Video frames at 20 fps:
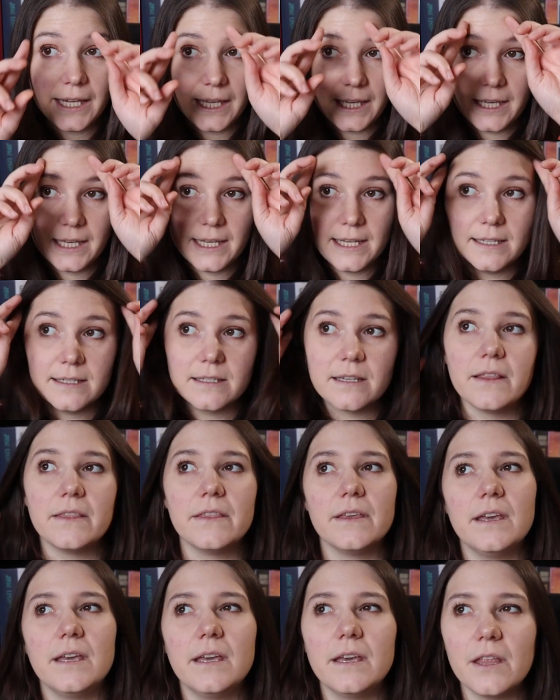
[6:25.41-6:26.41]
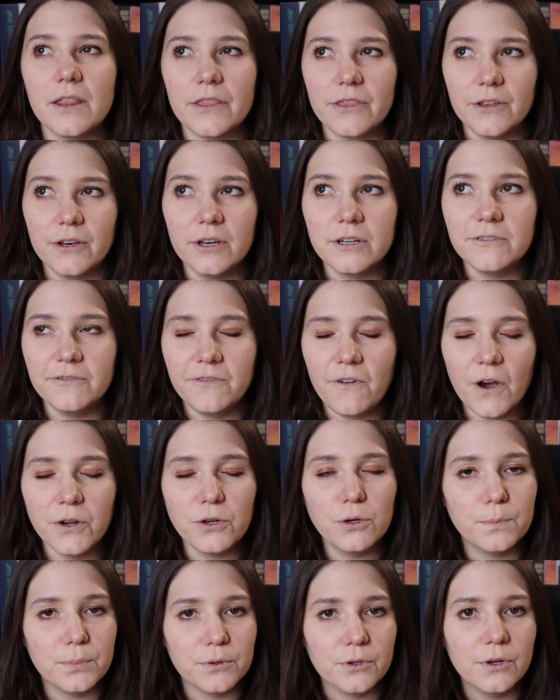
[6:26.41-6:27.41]
is the third and
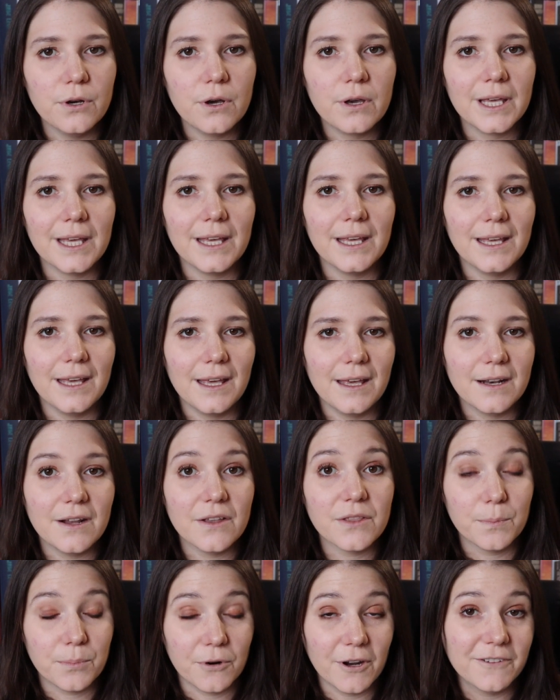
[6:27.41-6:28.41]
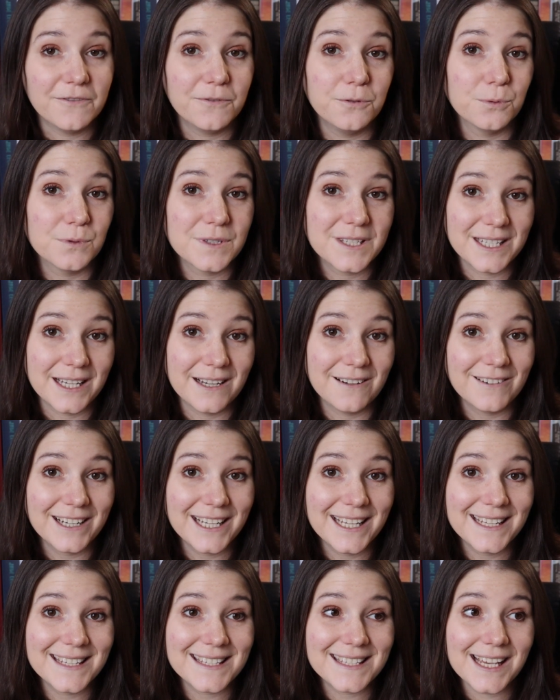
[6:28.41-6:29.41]
final book in the Bright Falls
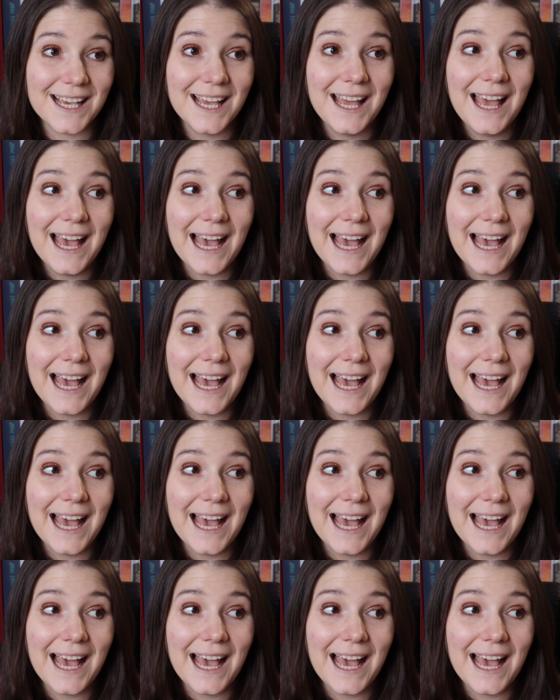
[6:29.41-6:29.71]
series.